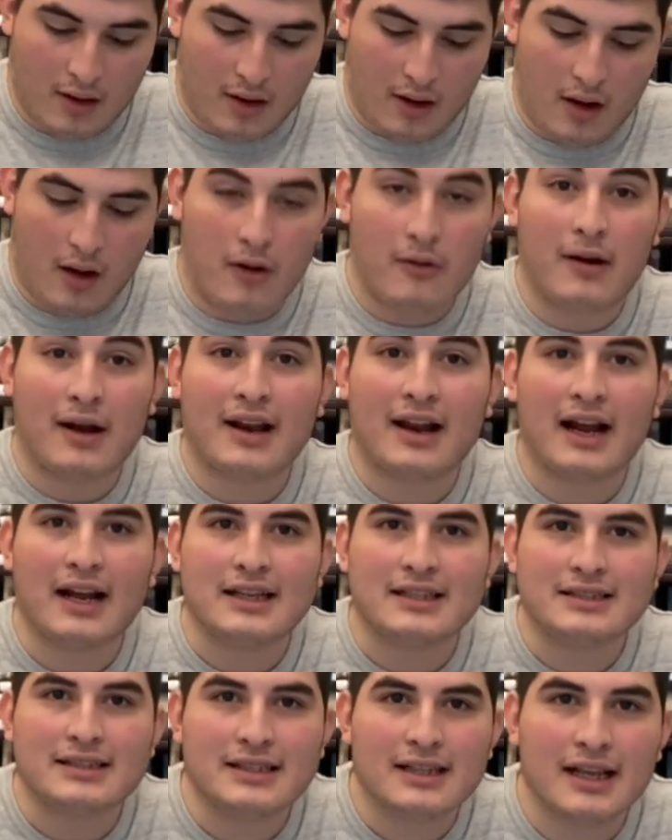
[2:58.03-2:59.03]
All right,
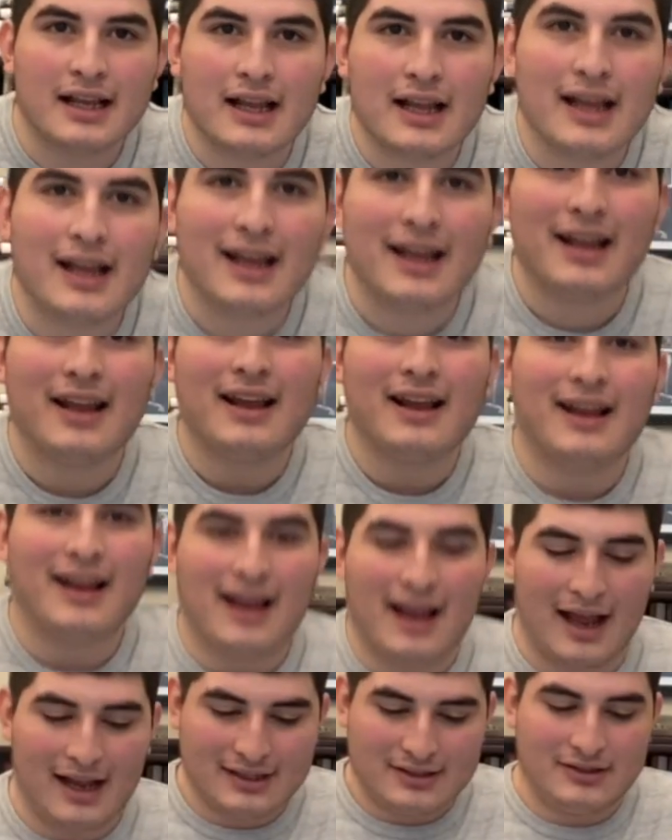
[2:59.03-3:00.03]
guys.
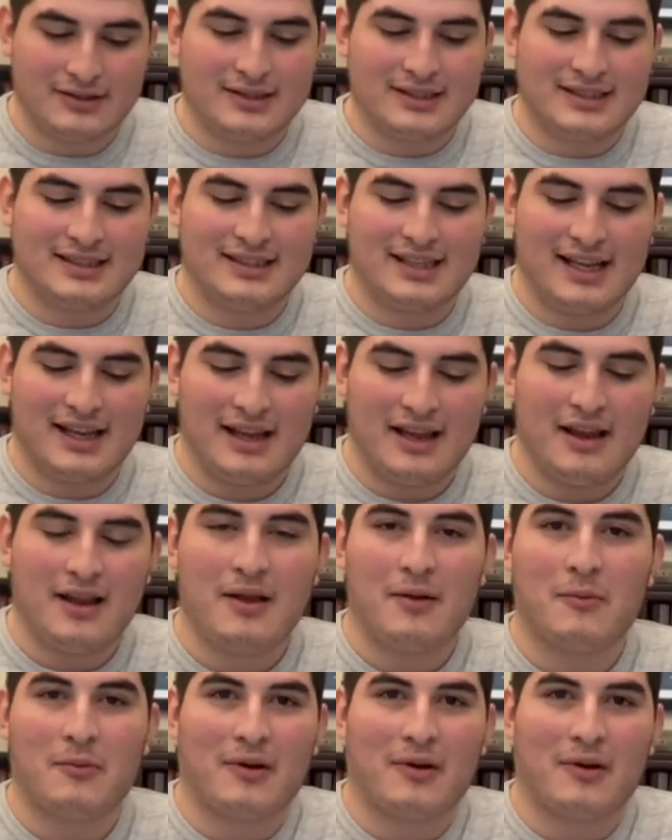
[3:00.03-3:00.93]
As you can see, we're